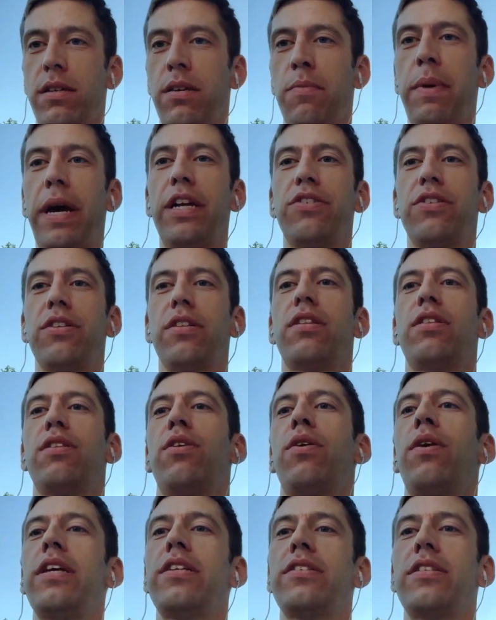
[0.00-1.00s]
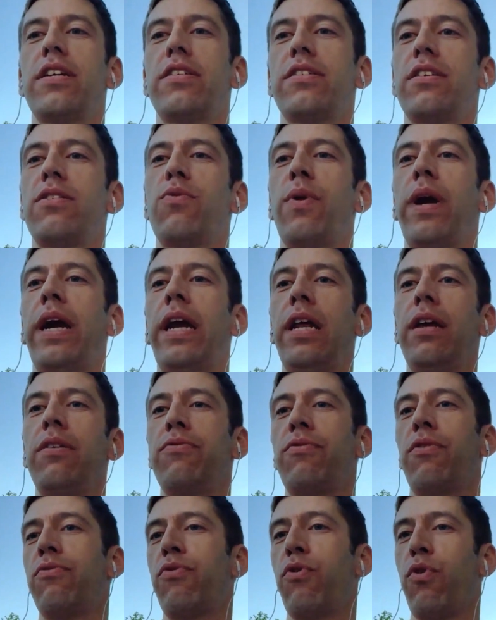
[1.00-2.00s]
Imagine 36 and rainy
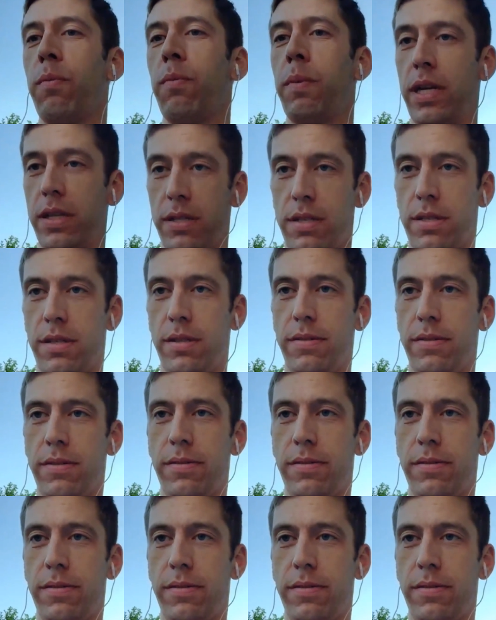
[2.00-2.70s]
for 4 months.